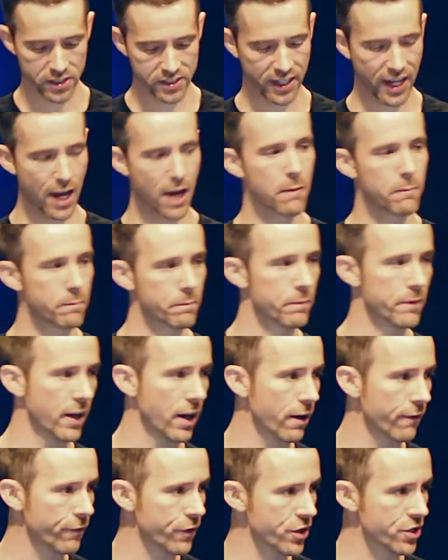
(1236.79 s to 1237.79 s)
Let's camp
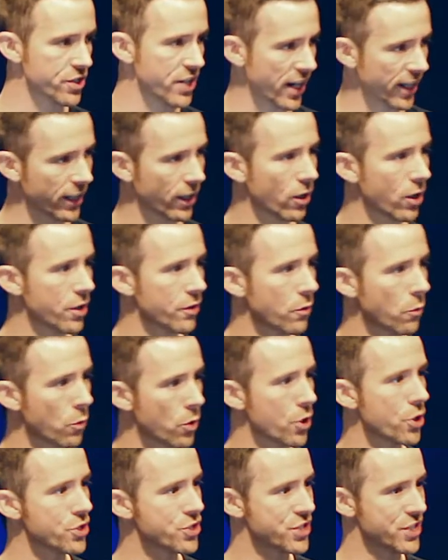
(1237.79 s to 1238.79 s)
there for a second on the
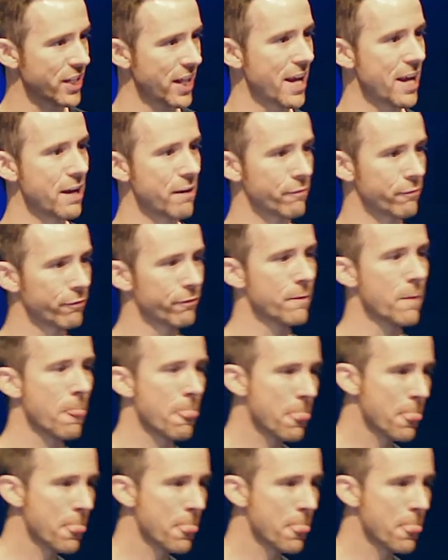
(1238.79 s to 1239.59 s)
word slave.